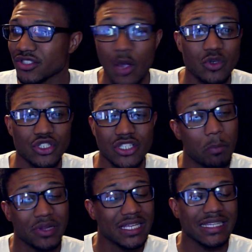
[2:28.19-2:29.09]
They were just
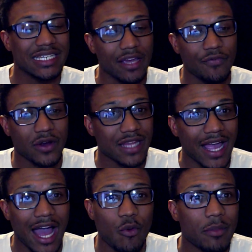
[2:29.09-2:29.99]
completely different.
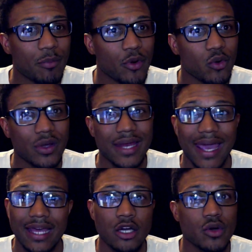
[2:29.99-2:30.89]
Like I remember when
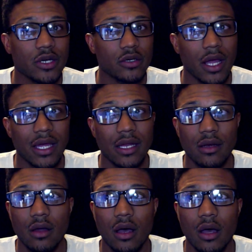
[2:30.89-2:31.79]
Halo and
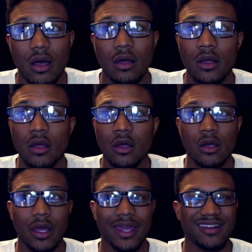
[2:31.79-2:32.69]

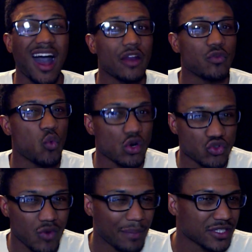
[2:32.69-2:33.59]
God of War
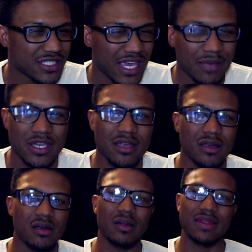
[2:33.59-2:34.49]
dropped the same
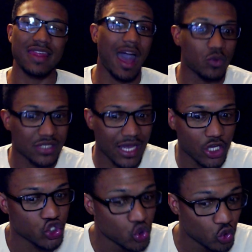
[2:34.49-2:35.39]
year, and that was like a
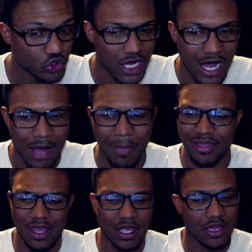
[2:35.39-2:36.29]
huge
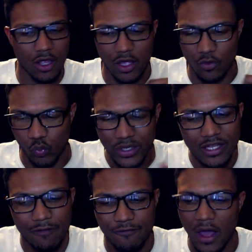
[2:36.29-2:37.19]
combat thing, and it
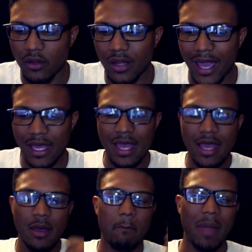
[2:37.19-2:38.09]
really felt like
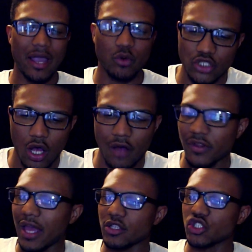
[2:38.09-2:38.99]
Microsoft
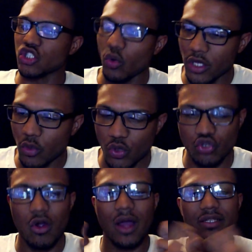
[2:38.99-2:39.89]
and Sony were
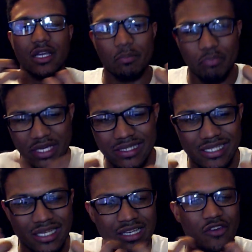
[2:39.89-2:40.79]
trying to
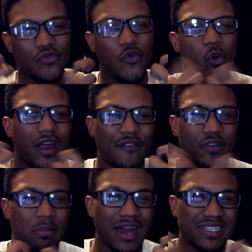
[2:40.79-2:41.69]
compete for
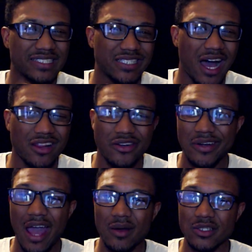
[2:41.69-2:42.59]
everybody's dollar.
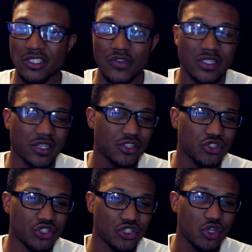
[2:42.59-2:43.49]
Now it just feels like there's
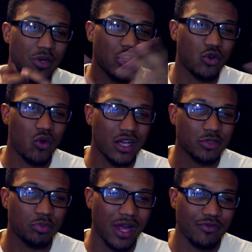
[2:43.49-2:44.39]
just so many
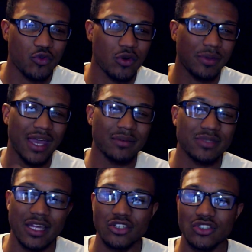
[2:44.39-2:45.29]
cross-platform
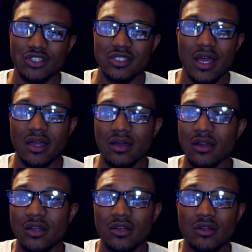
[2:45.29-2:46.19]
games that it's just like,
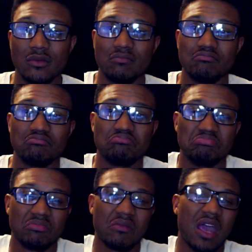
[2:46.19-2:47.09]

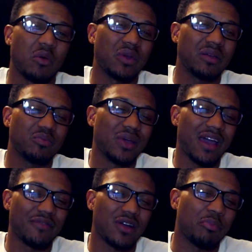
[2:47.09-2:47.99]
nah, we
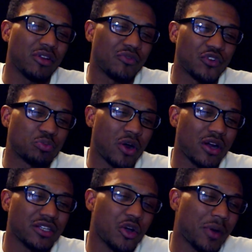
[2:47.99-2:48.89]
have a couple of first
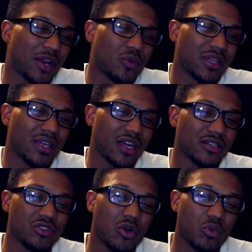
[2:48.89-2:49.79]
party. Nobody really
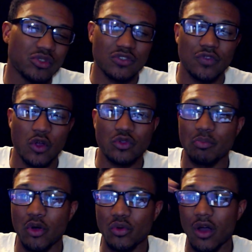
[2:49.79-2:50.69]
cares though. We'll just float the
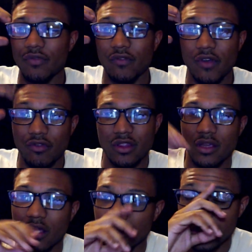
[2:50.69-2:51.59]
boat off of
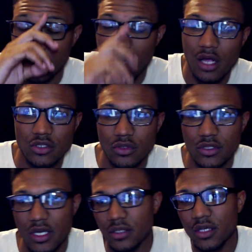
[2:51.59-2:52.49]
everything else in console
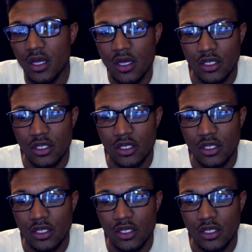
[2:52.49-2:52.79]
sales.